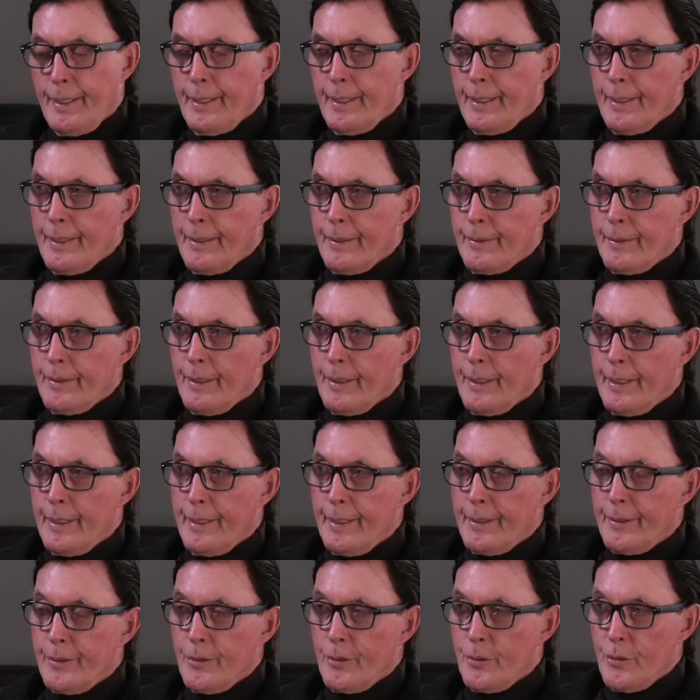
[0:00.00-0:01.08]
And I
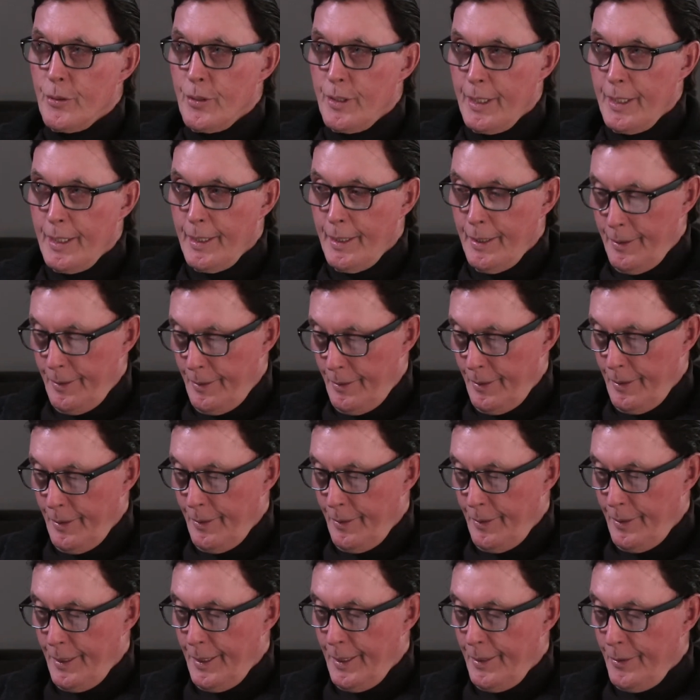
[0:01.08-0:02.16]
understand
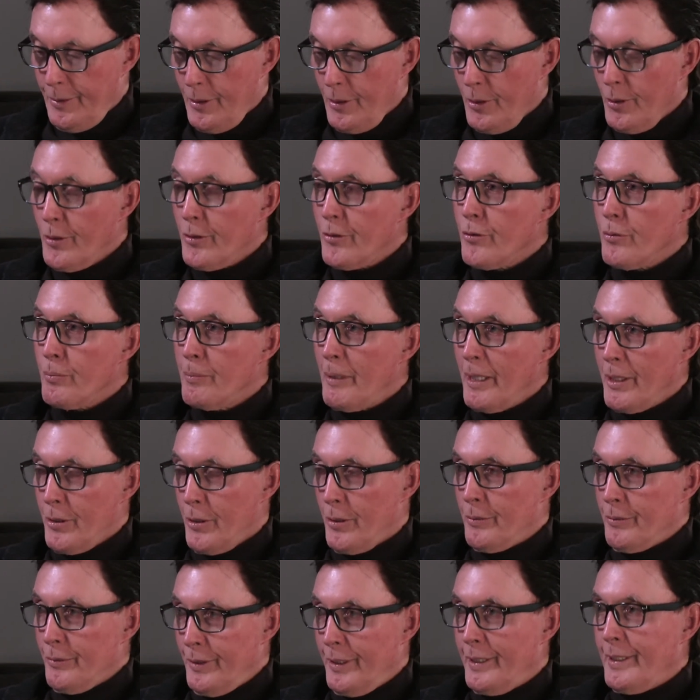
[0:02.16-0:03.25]
that your
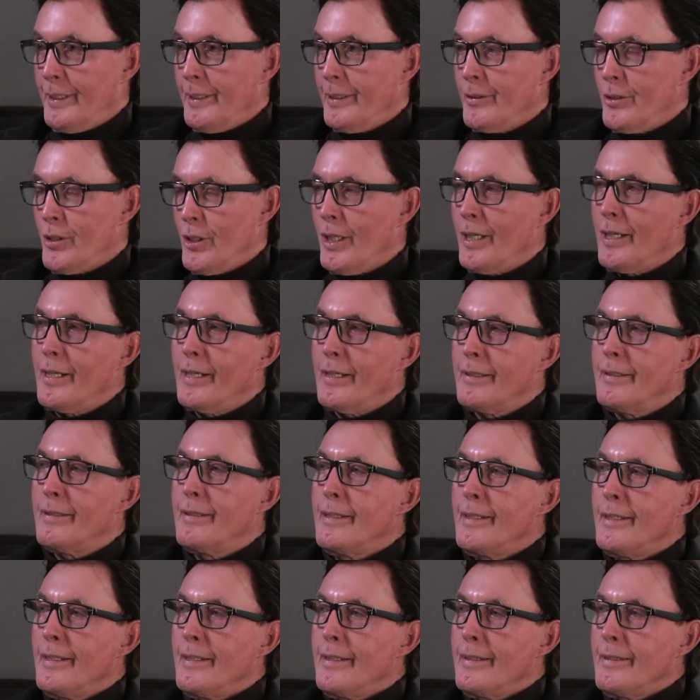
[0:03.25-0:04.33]
specialty, Sean,
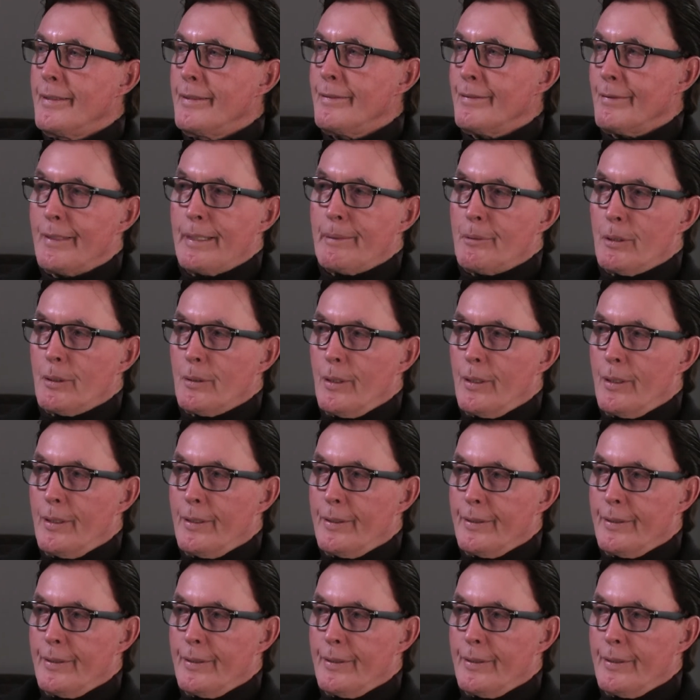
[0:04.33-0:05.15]
is labor law,